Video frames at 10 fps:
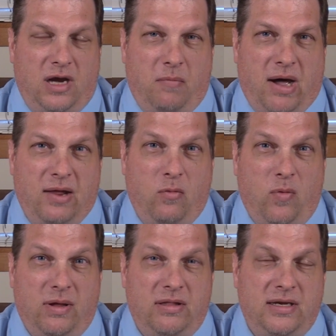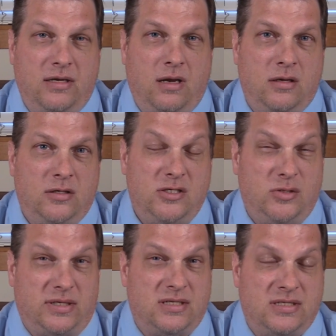am I willing
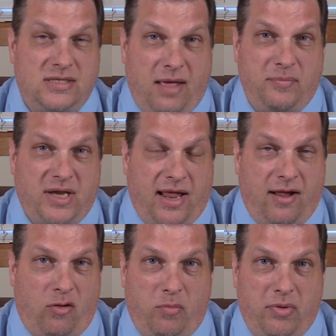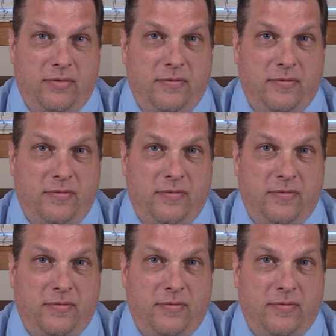to accept help?